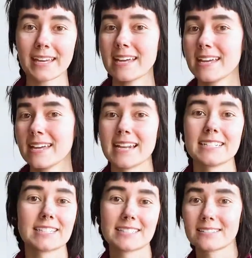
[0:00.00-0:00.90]
and it
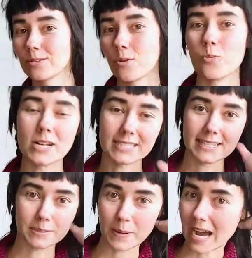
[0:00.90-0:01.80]
just whizzes
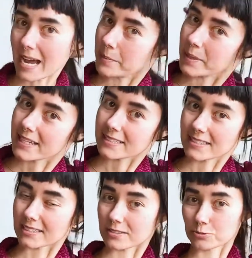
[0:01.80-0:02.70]
by because you're
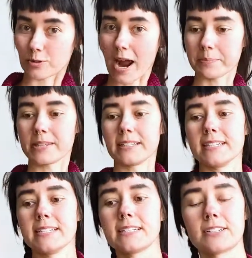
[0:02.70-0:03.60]
rapidly
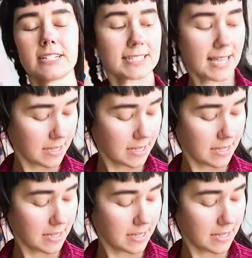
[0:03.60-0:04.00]
decreasing.